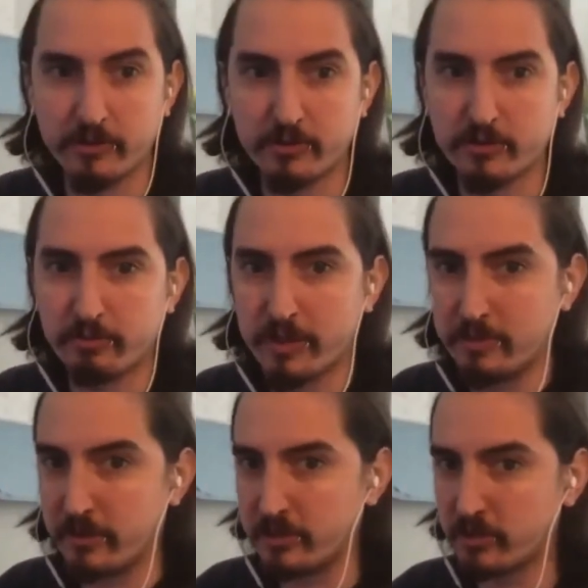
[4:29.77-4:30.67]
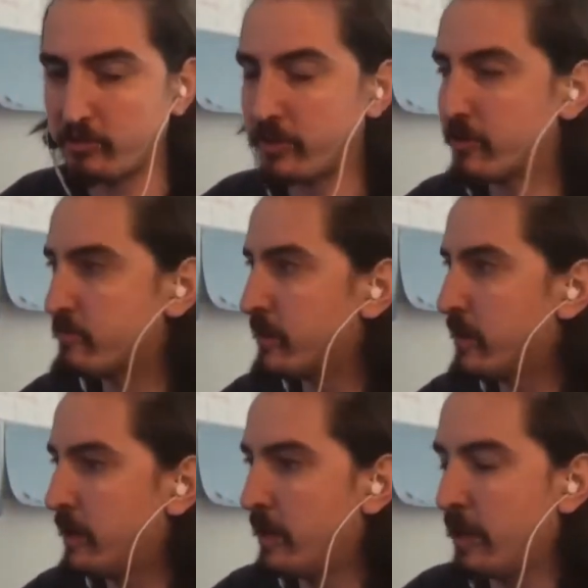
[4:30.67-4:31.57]
use in PWA Studio
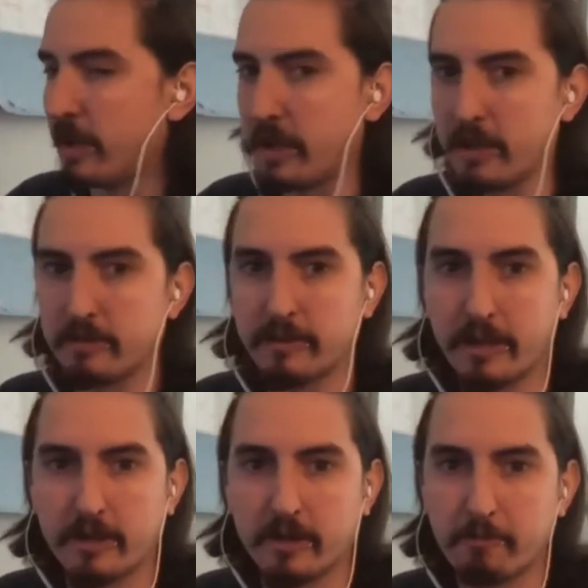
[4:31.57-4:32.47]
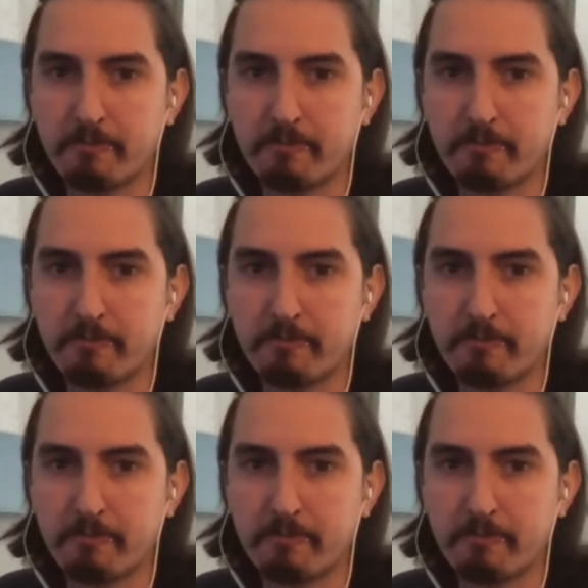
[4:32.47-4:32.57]
and kind of